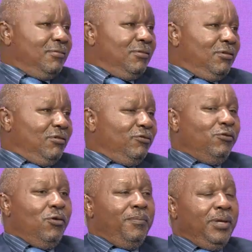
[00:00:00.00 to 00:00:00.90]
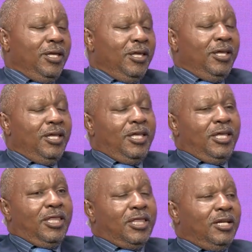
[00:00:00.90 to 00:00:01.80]
For me,
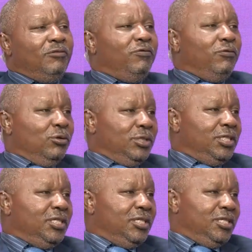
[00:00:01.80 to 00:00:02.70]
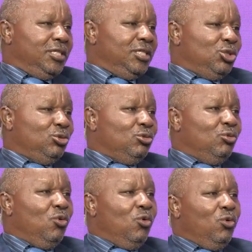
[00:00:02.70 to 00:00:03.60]
that vote should
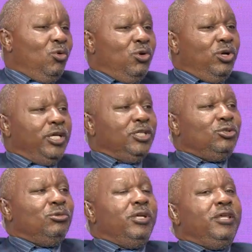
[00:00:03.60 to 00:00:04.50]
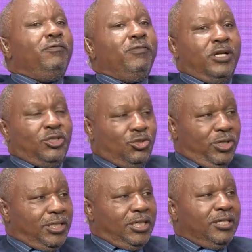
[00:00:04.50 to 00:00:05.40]
go into
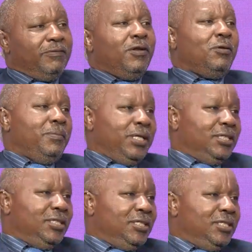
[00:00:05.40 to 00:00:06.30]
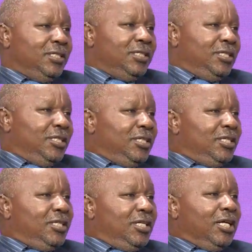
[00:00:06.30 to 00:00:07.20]
infrastructure development
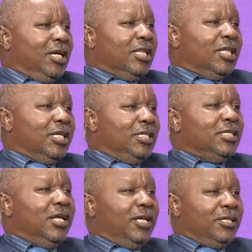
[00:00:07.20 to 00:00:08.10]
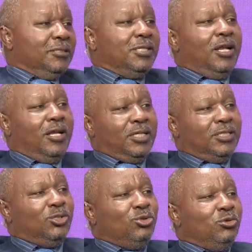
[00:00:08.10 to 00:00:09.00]
rather than salaries. Salaries
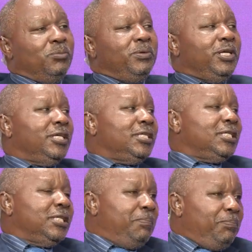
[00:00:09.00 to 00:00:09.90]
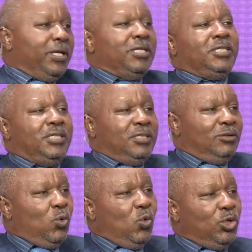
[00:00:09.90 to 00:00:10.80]
should be a separate
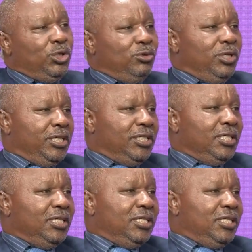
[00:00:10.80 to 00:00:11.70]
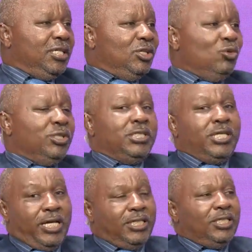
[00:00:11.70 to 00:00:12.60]
whole unit, not
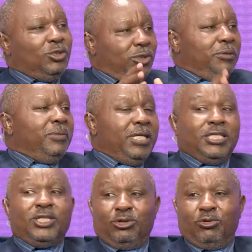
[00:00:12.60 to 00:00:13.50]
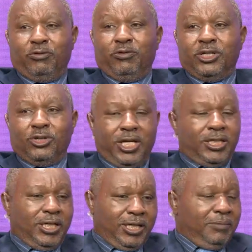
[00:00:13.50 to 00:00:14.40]
tied to the Ministry of
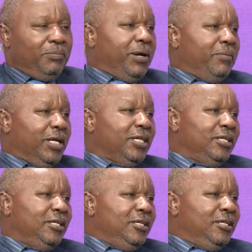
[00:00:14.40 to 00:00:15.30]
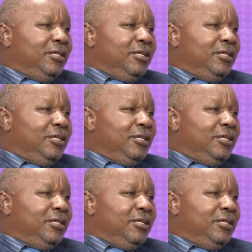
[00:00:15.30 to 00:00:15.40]
Education and Primary. Mm-hmm.